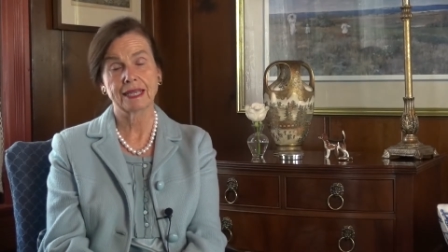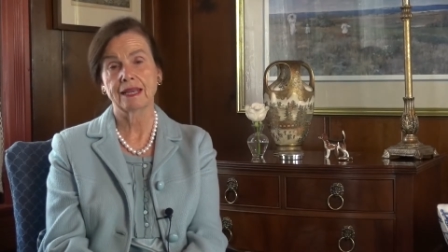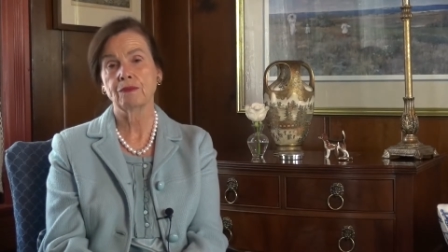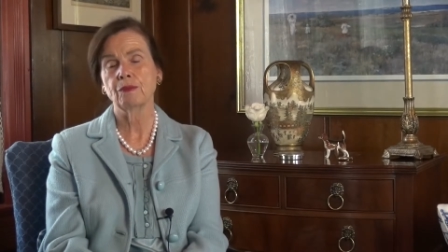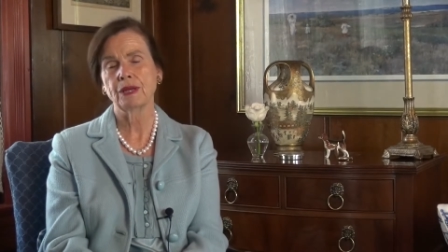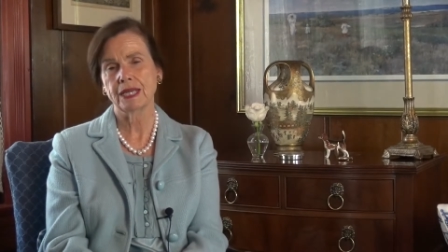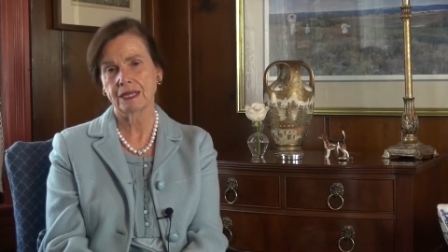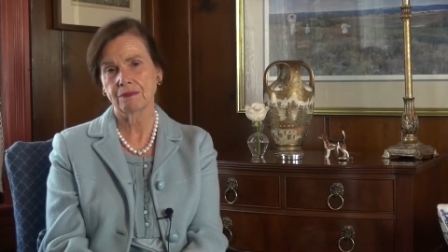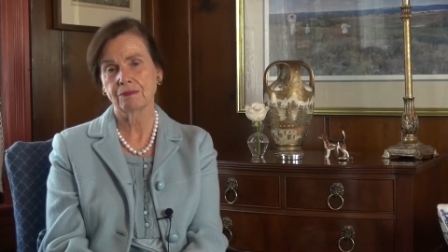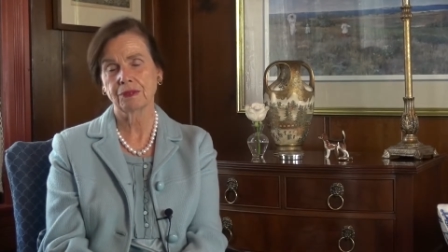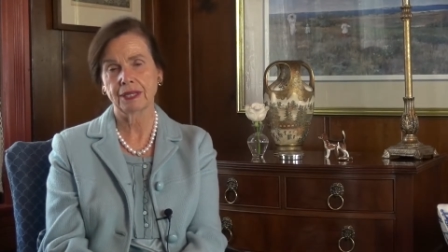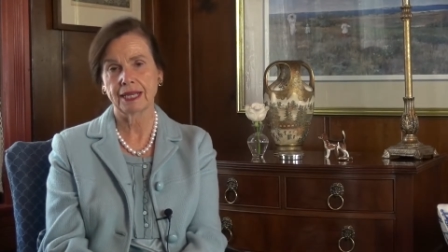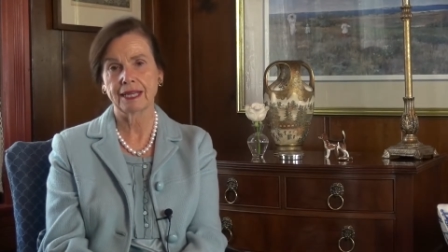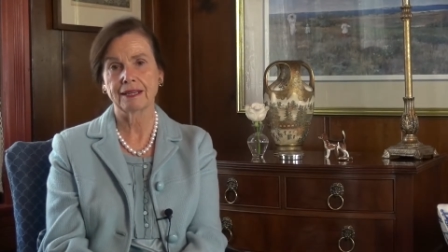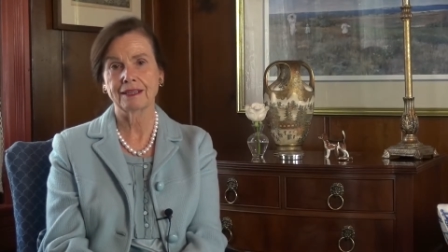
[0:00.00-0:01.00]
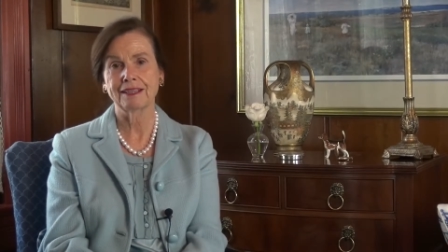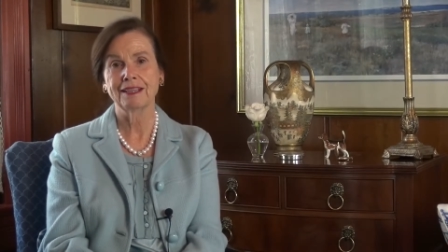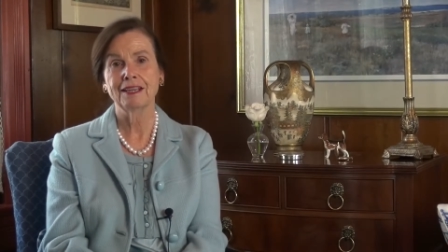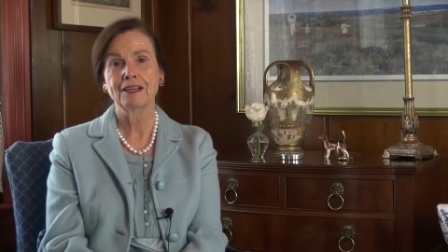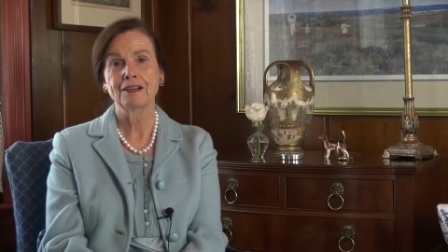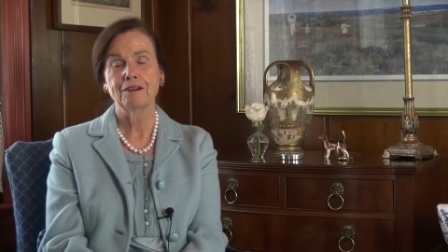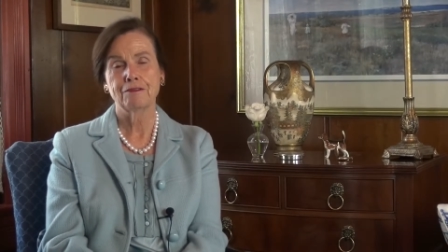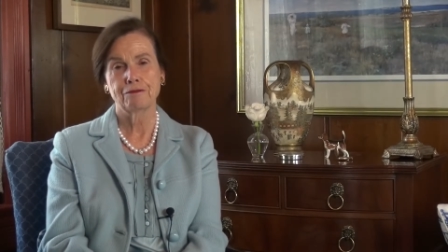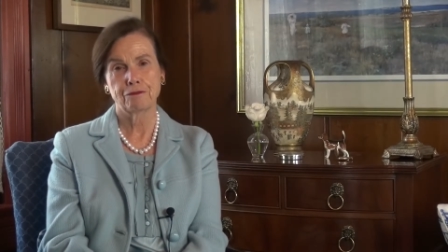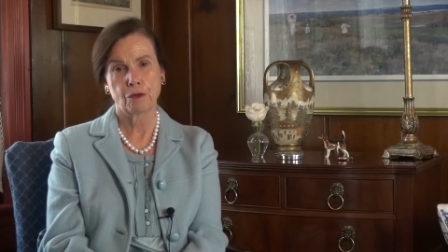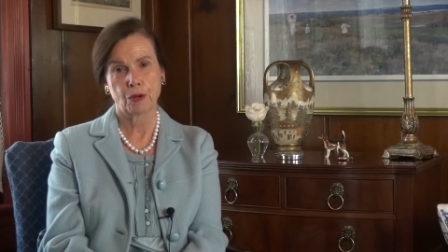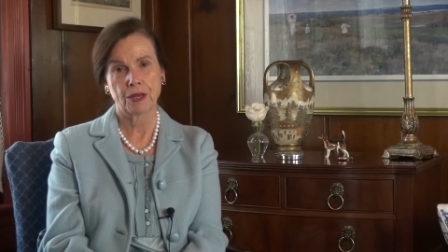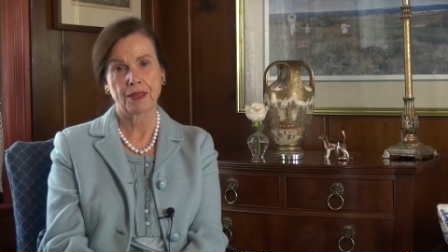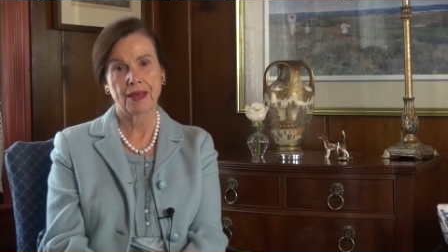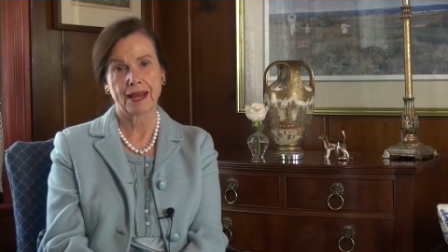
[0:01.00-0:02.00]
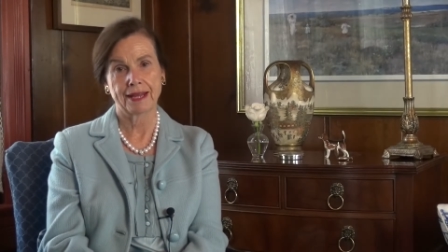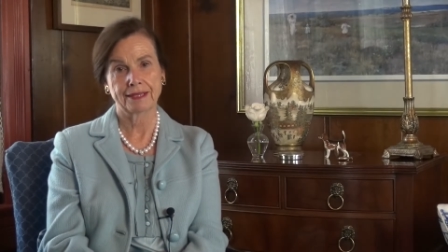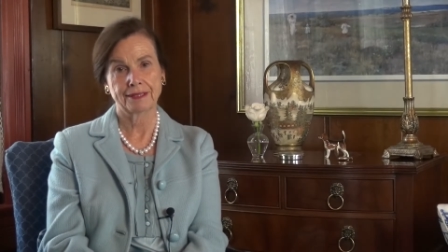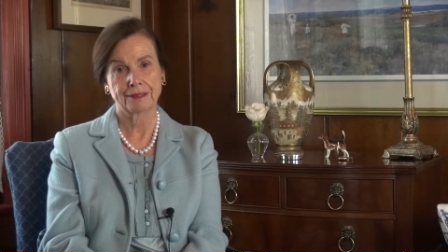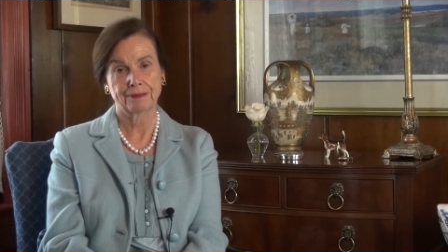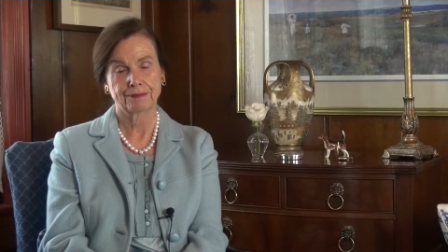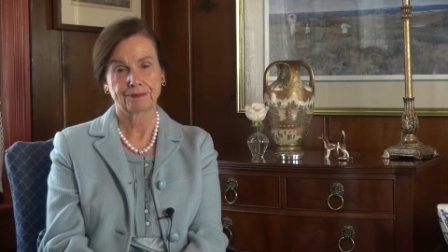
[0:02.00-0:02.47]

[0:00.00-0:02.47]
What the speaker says: and we can plan for that.